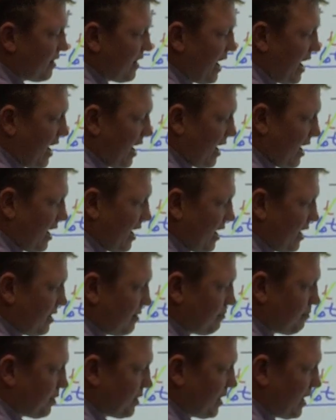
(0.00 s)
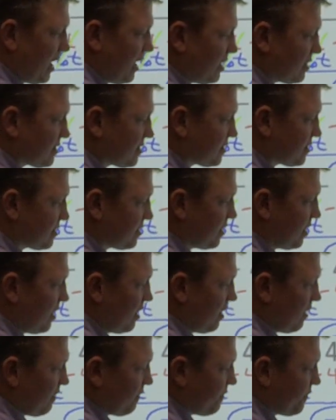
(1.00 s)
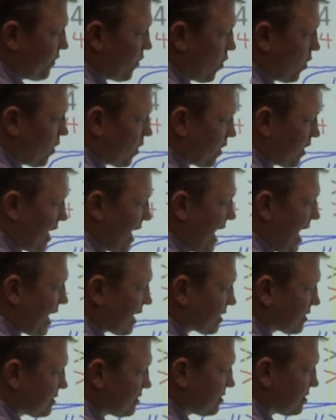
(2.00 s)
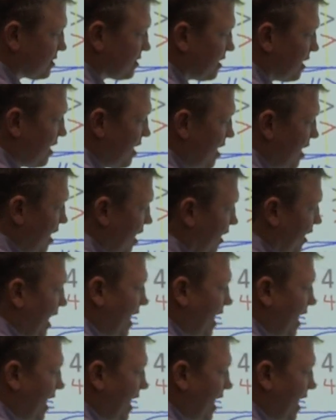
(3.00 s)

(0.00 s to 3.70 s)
9 plus 4x. All